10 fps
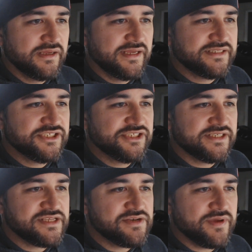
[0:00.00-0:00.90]
It's
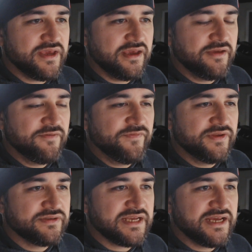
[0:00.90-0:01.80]
just okay.
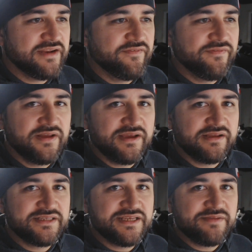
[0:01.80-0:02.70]
Feels kind of
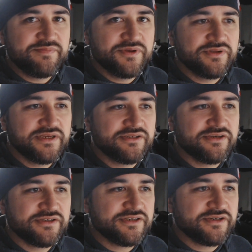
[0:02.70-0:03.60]
like deck building
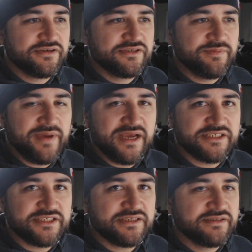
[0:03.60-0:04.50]
took a turn to
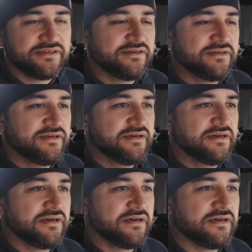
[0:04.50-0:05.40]
Magic.
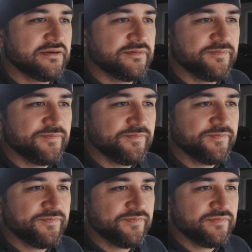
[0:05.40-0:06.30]
I
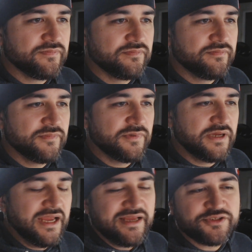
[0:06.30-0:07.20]

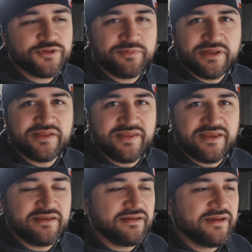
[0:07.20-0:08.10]
enjoy playing
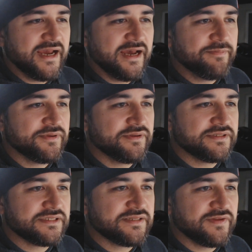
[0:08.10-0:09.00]
the app
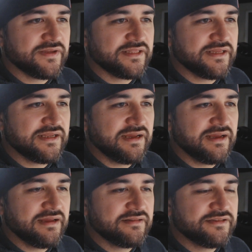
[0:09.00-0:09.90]
and stuff like that.
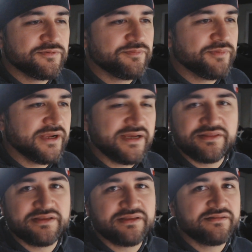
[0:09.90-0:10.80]
I don't break
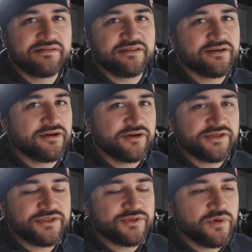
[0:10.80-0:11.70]
out the
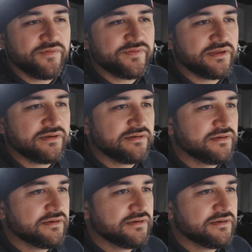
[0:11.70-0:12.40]
cards too often.